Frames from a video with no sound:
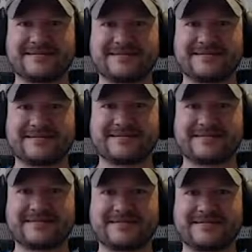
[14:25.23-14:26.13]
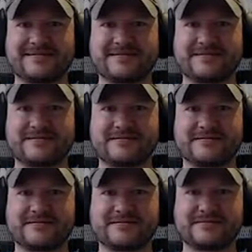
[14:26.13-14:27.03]

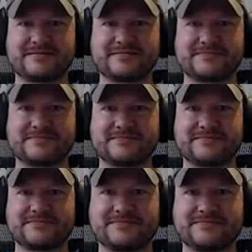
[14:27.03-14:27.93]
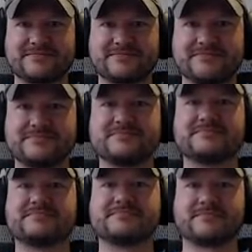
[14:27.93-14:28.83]

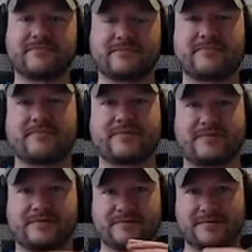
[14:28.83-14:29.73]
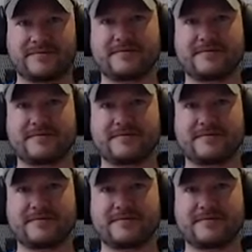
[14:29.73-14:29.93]
This person isn't speaking.